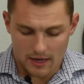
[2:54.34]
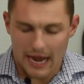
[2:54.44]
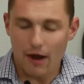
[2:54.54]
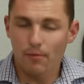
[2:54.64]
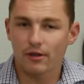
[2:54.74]

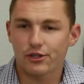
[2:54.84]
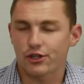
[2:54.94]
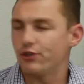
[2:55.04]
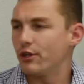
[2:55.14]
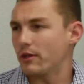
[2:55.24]
How much
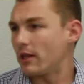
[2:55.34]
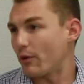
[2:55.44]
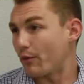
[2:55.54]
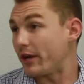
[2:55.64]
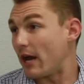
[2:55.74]
you deal with a lot
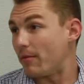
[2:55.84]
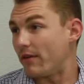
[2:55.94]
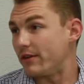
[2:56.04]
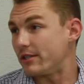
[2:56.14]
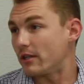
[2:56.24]
of rehab,
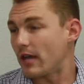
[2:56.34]
obviously.